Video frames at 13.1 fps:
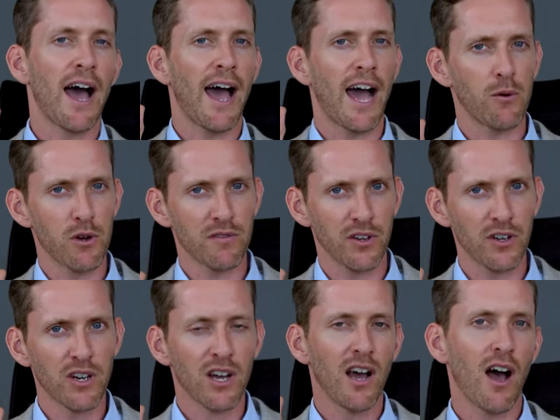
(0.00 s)

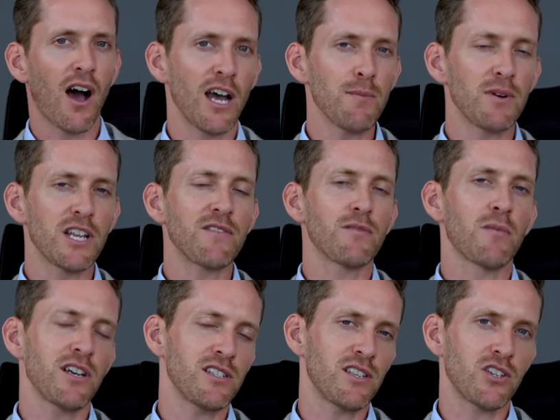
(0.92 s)
However, I believe
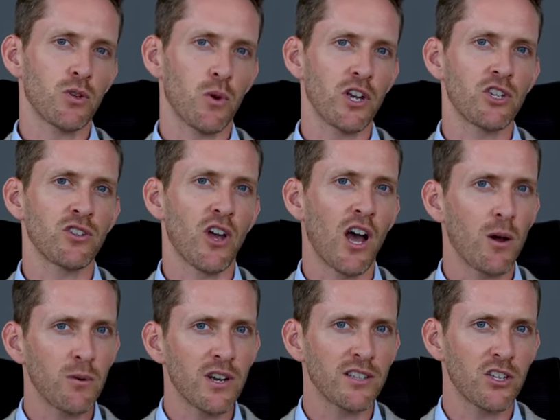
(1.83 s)
in my situation that
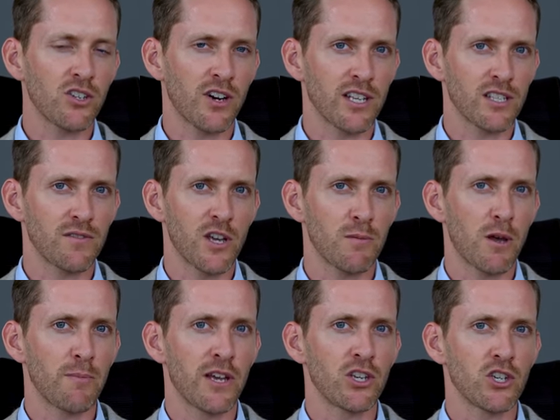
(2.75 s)
I would like to transfer
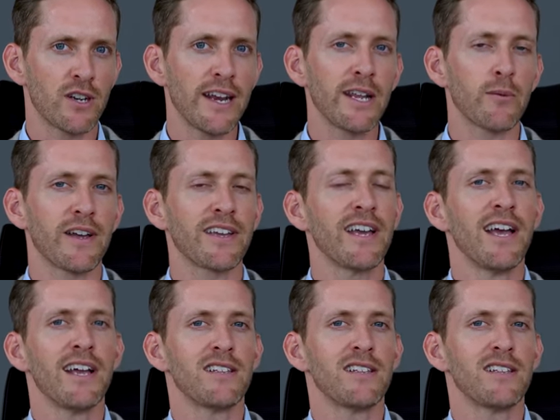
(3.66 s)
my pension anyway.